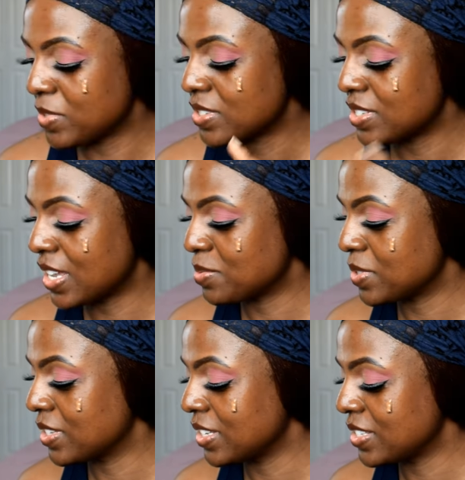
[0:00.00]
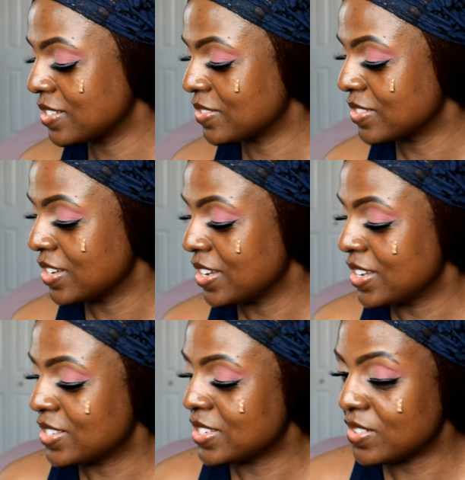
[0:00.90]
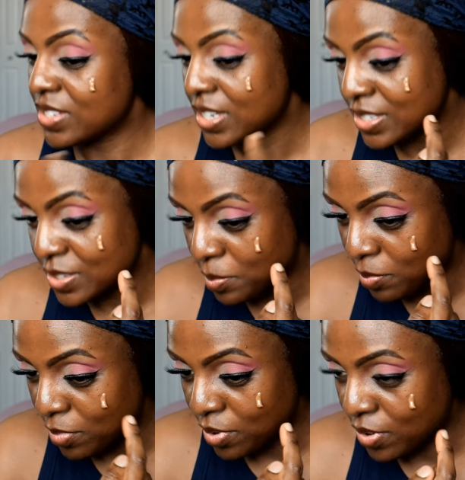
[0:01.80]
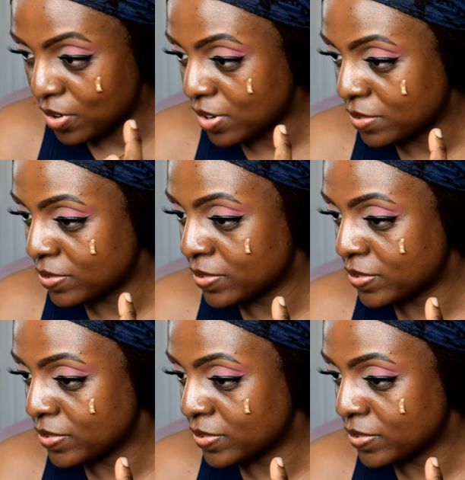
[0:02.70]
me just start with a little so I'll take some more off